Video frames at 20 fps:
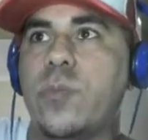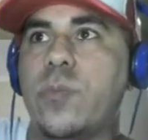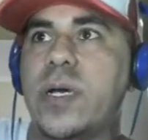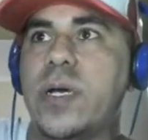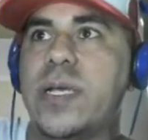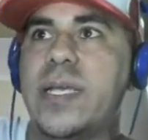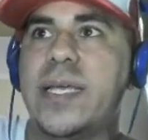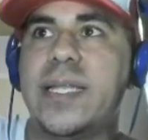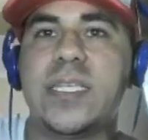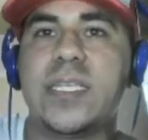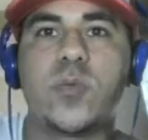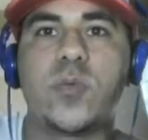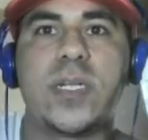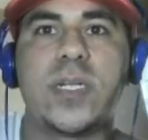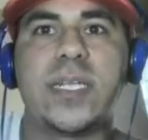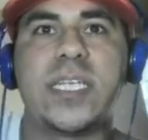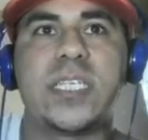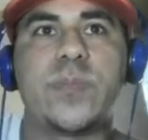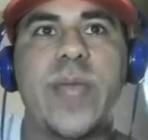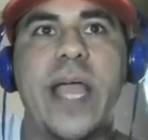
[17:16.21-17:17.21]
But it is what
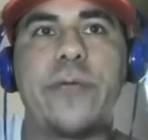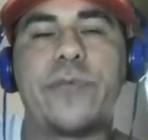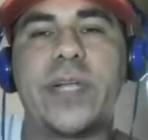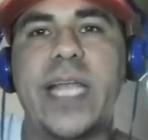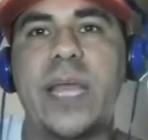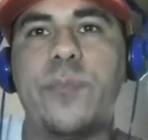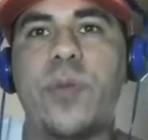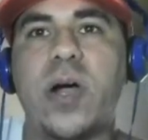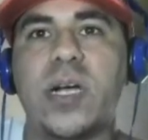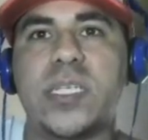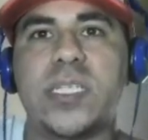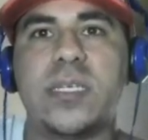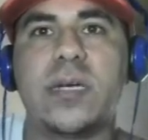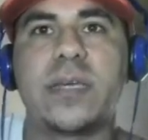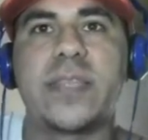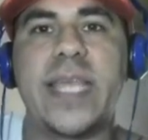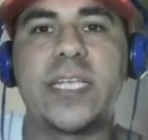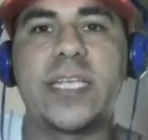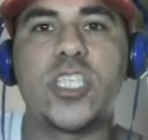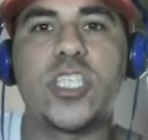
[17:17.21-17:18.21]
it is, man. Renee
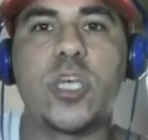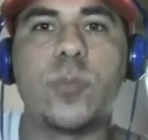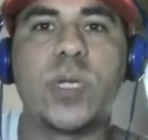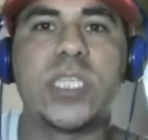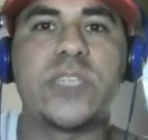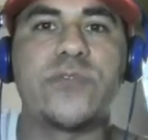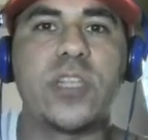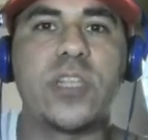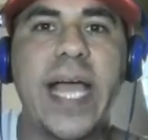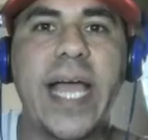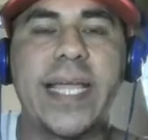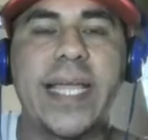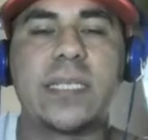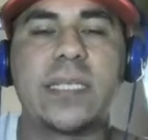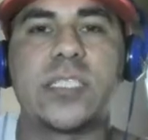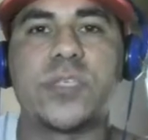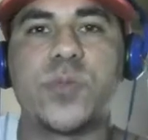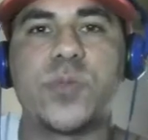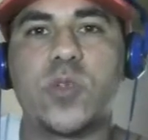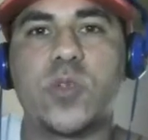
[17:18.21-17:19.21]
Boxyoung, thanks so much for liking,
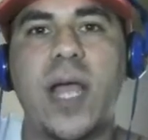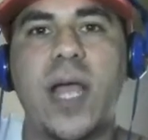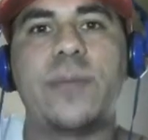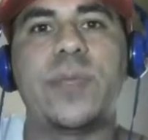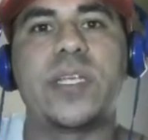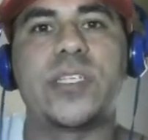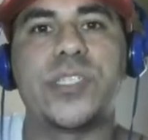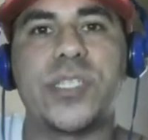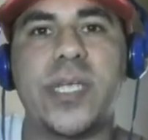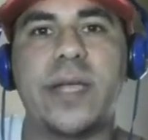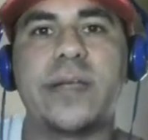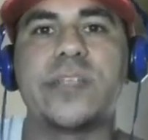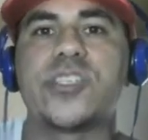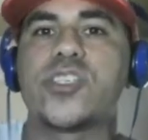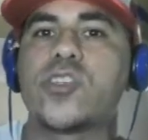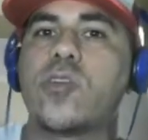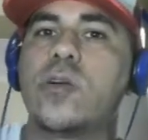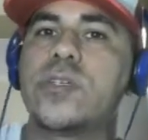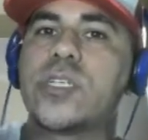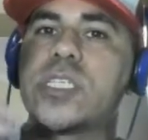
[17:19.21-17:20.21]
subscribing, sharing,
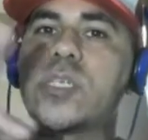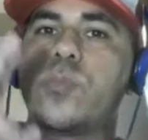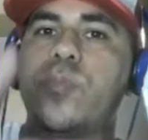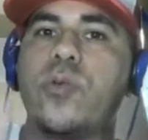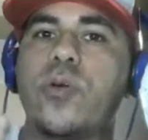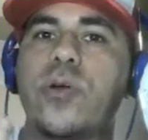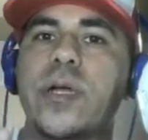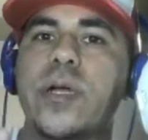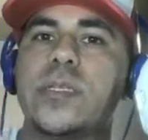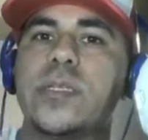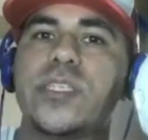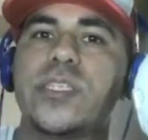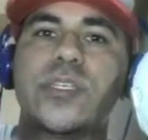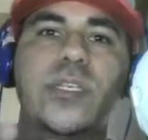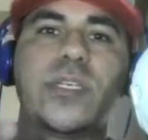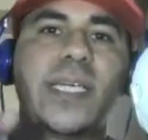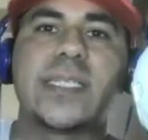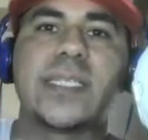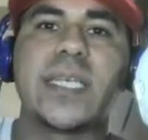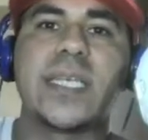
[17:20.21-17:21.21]
showing your support,
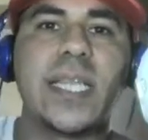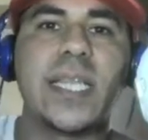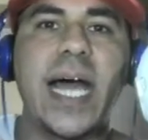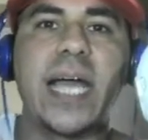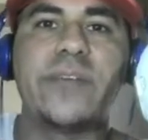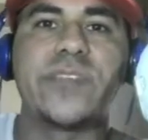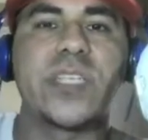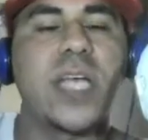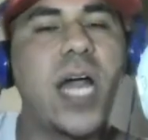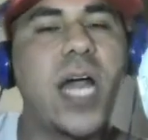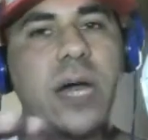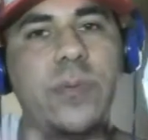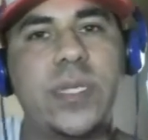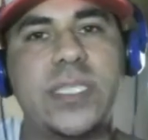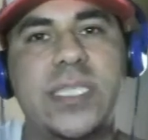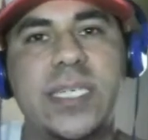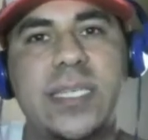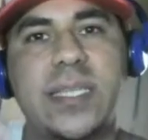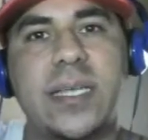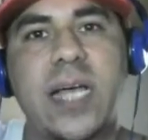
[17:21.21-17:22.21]
tuning into the lives,
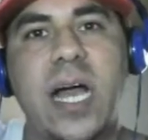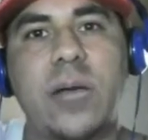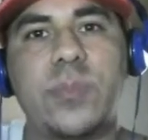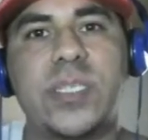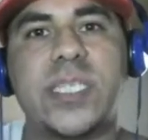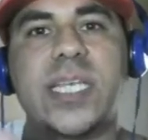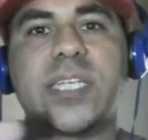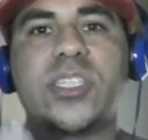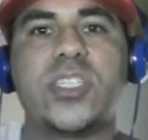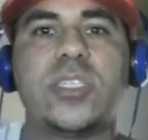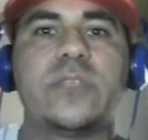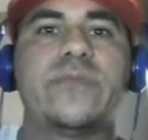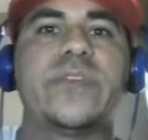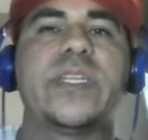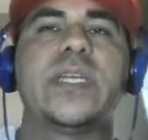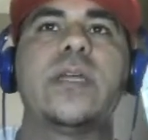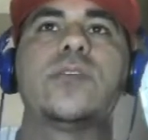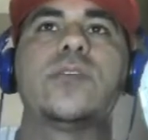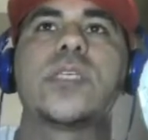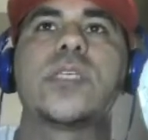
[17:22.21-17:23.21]
commenting in the comment sections of the
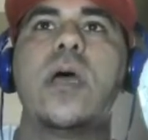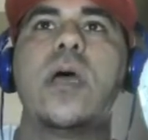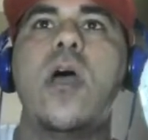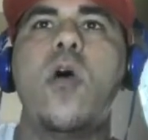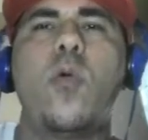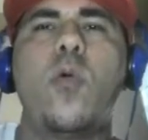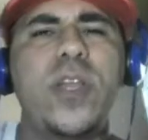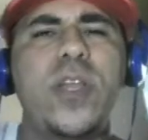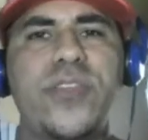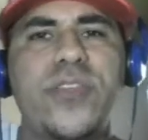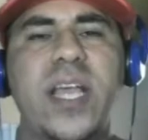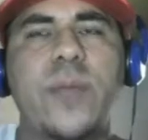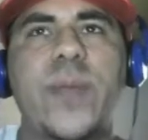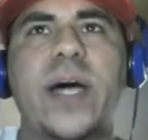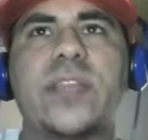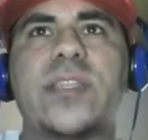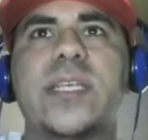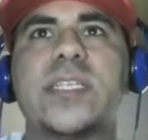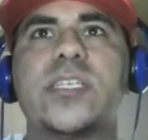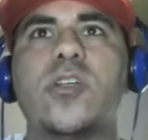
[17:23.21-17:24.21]
videos. What do you think
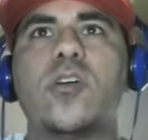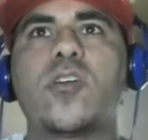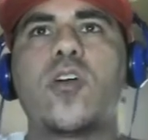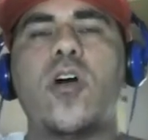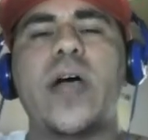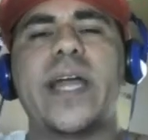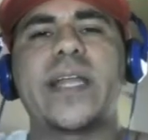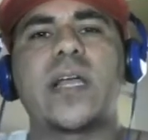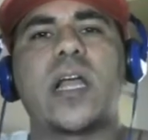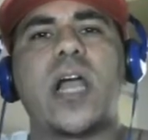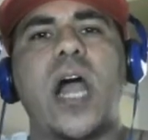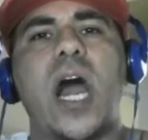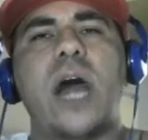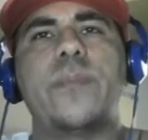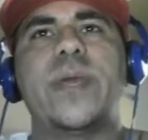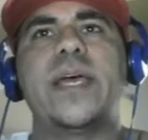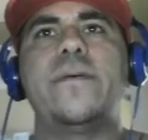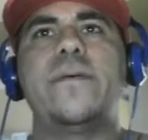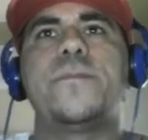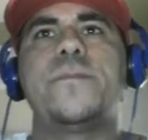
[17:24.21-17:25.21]
about this? You know, go ahead and
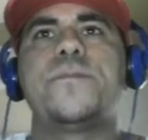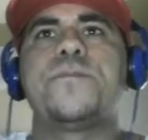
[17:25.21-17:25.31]
comment.